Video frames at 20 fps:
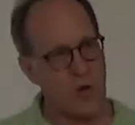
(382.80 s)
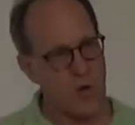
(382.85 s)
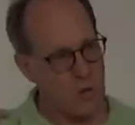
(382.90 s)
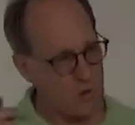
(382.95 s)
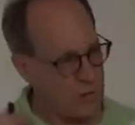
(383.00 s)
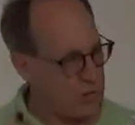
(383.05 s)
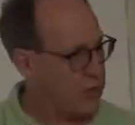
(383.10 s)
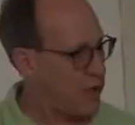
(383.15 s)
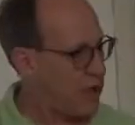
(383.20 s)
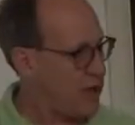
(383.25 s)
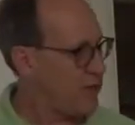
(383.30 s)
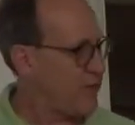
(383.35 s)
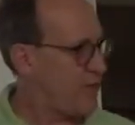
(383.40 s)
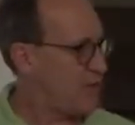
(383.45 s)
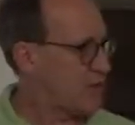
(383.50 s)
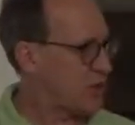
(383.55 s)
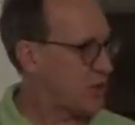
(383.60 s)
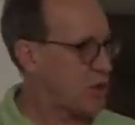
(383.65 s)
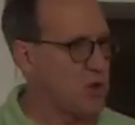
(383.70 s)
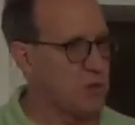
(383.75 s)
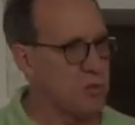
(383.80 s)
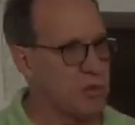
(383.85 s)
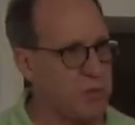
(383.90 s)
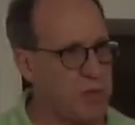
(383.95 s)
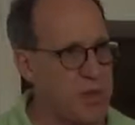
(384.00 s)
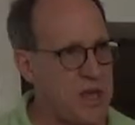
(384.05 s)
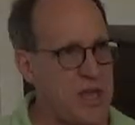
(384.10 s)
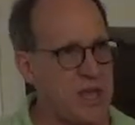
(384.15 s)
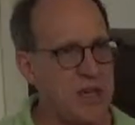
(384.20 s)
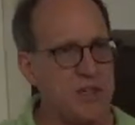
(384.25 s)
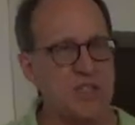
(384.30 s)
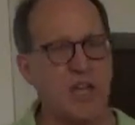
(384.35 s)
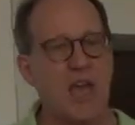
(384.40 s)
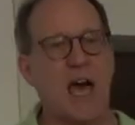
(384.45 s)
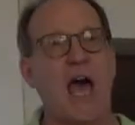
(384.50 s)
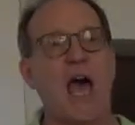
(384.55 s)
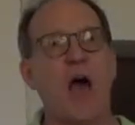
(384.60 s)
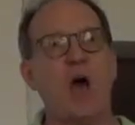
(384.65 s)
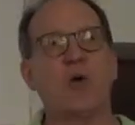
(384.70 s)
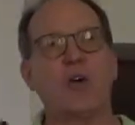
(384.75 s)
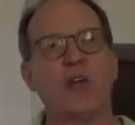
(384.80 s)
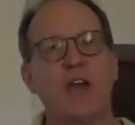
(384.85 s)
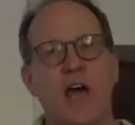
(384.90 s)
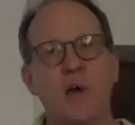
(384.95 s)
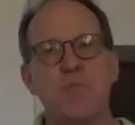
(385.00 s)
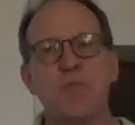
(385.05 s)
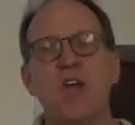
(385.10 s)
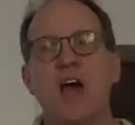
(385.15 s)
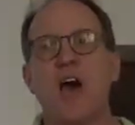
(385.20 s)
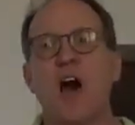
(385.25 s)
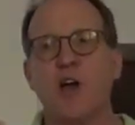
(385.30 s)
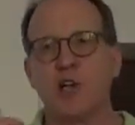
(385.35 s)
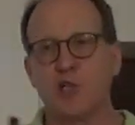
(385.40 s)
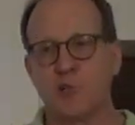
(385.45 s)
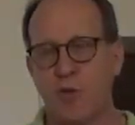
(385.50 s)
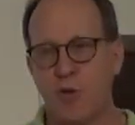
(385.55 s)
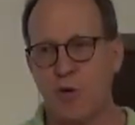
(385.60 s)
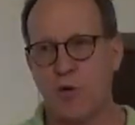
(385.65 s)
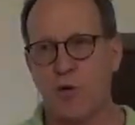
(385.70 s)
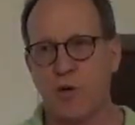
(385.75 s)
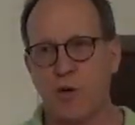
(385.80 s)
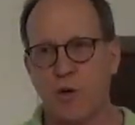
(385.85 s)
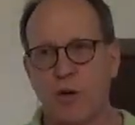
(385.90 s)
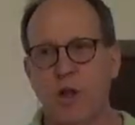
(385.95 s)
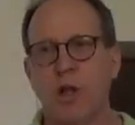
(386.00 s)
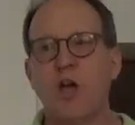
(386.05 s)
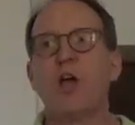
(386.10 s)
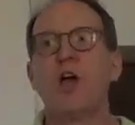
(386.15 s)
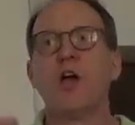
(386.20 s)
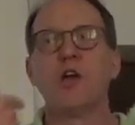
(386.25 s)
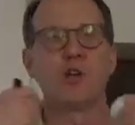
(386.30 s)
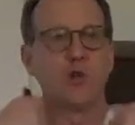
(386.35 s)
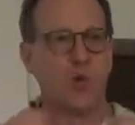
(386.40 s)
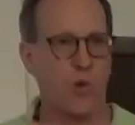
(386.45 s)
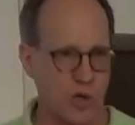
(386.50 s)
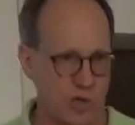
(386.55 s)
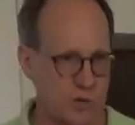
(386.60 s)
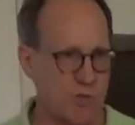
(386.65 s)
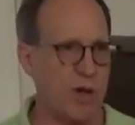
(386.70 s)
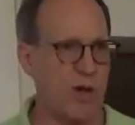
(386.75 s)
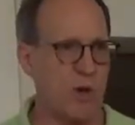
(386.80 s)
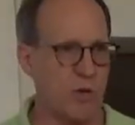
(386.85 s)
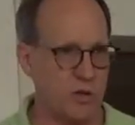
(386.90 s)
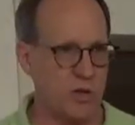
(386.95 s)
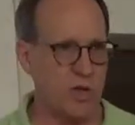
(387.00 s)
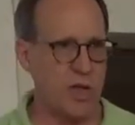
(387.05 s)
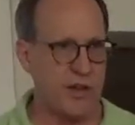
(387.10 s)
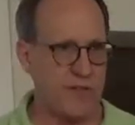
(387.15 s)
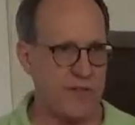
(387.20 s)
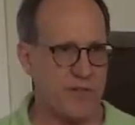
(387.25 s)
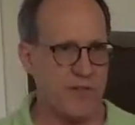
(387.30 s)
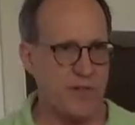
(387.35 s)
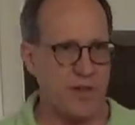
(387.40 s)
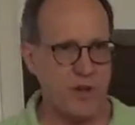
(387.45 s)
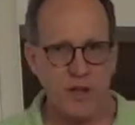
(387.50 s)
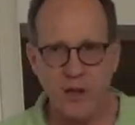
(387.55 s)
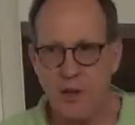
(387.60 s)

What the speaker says: own life as a human being and say, how can I be entrepreneurial towards my own life?